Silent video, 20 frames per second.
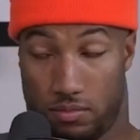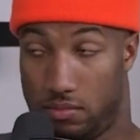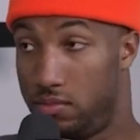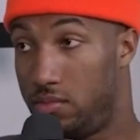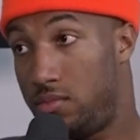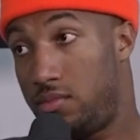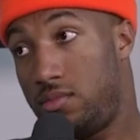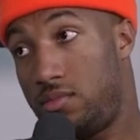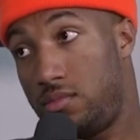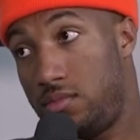The
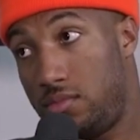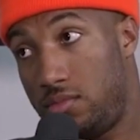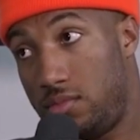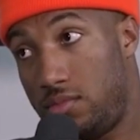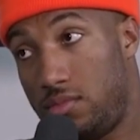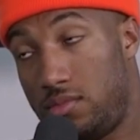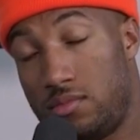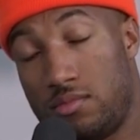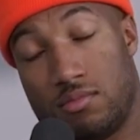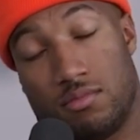craziest
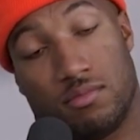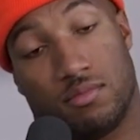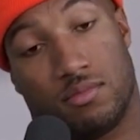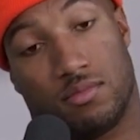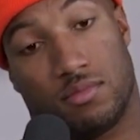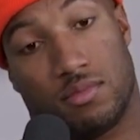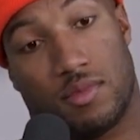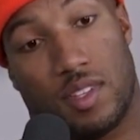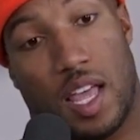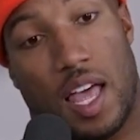part is
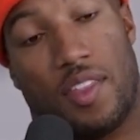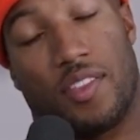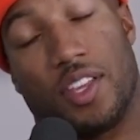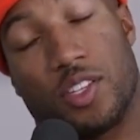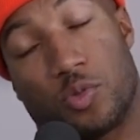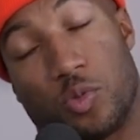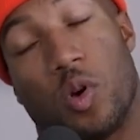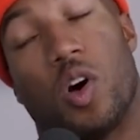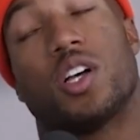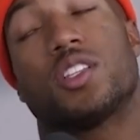obviously
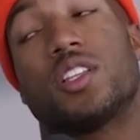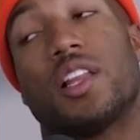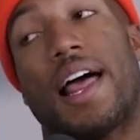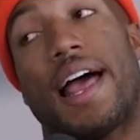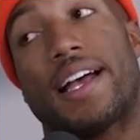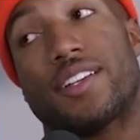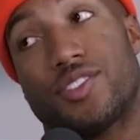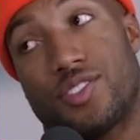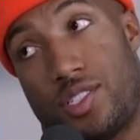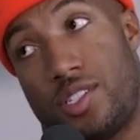people it's just crazy
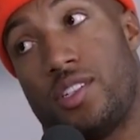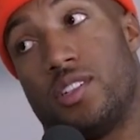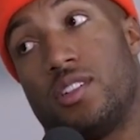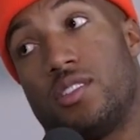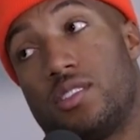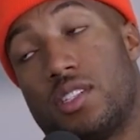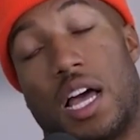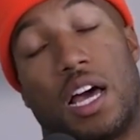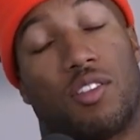because I